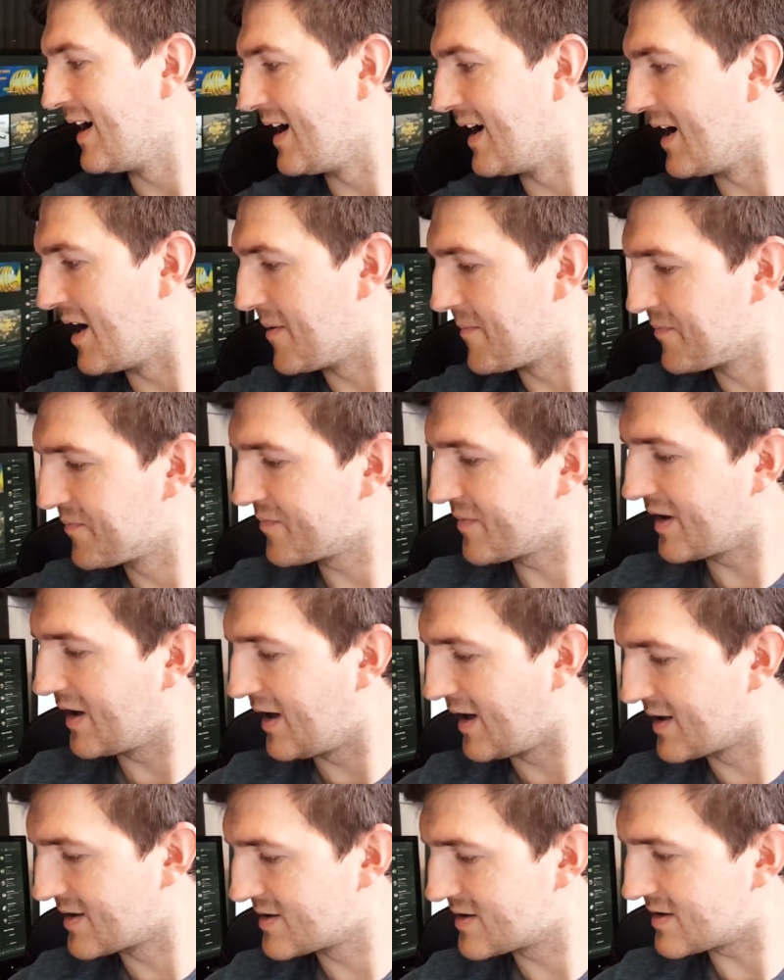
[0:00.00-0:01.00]
Um,
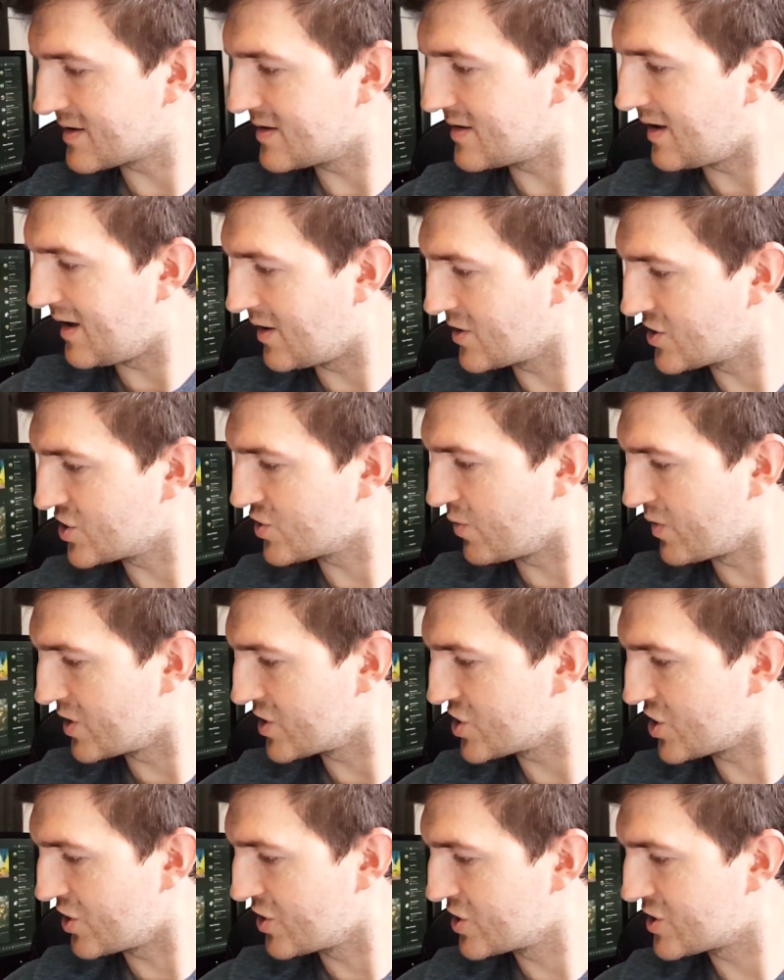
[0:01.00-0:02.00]
and I just
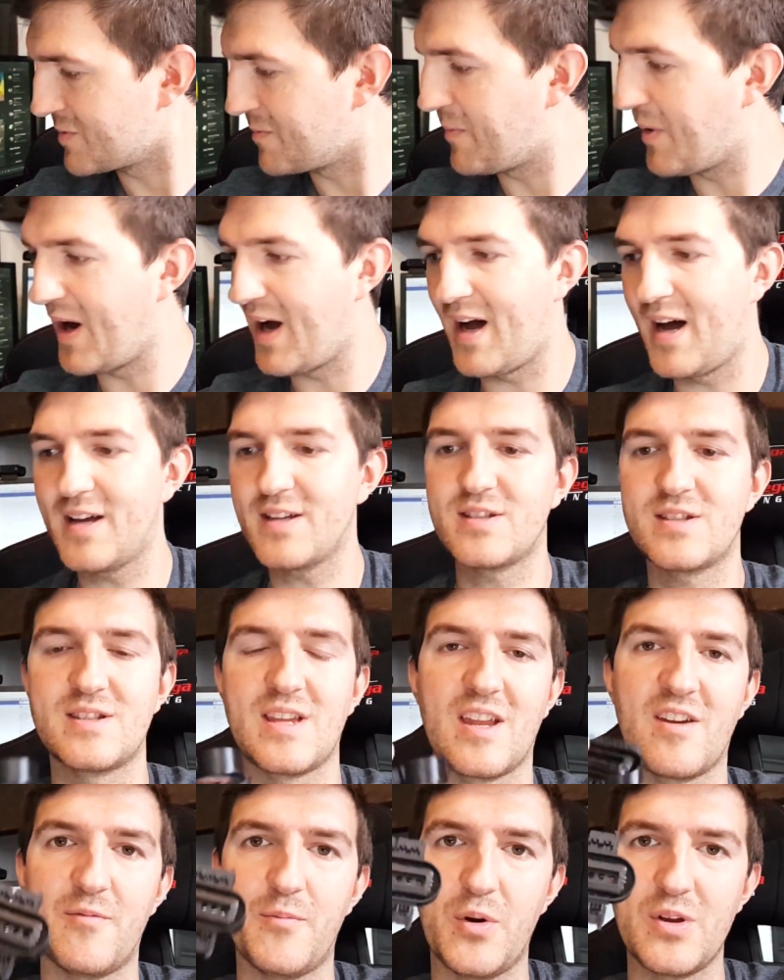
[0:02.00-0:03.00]
want to show you some parts
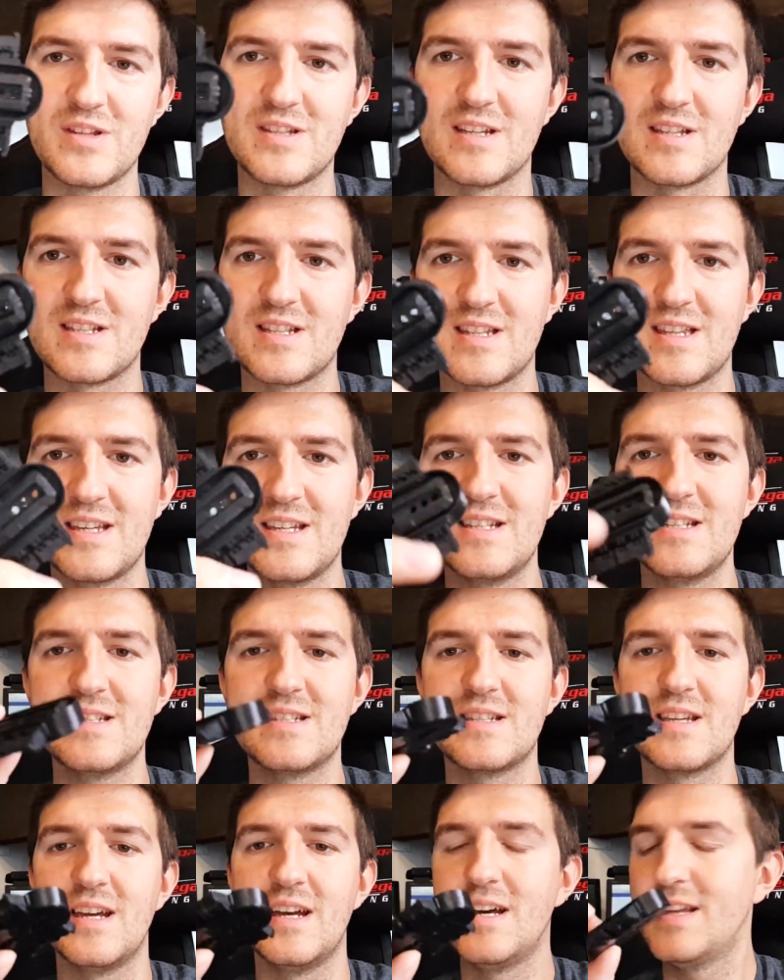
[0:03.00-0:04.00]
that I've printed. So
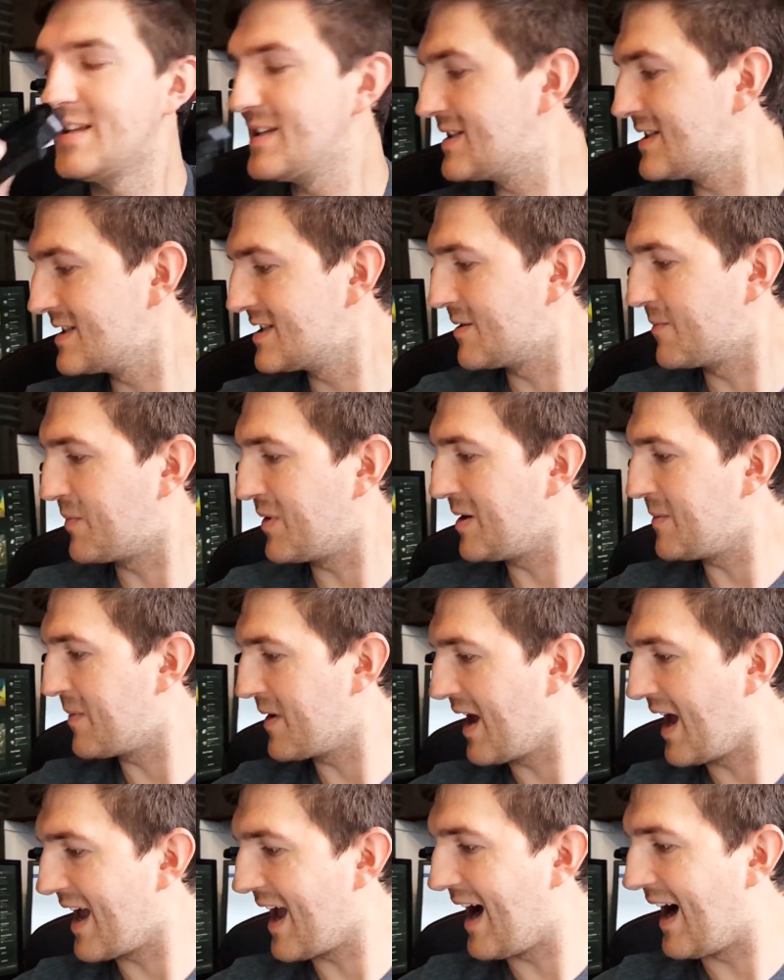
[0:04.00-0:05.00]
these, this is the
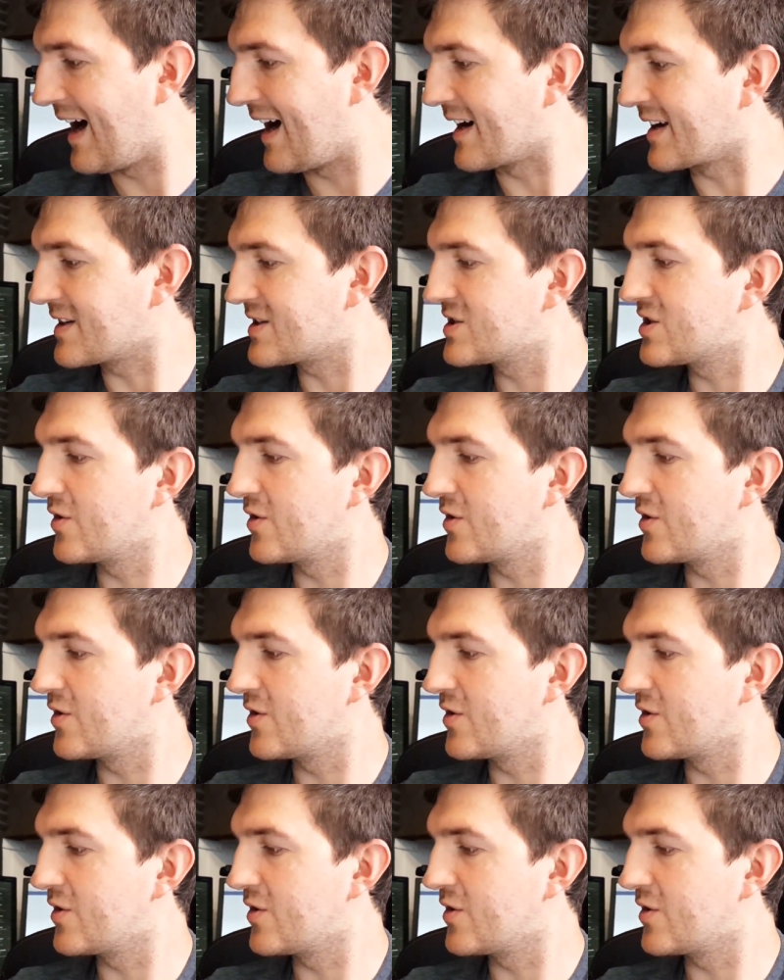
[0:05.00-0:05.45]
bb 8 eye.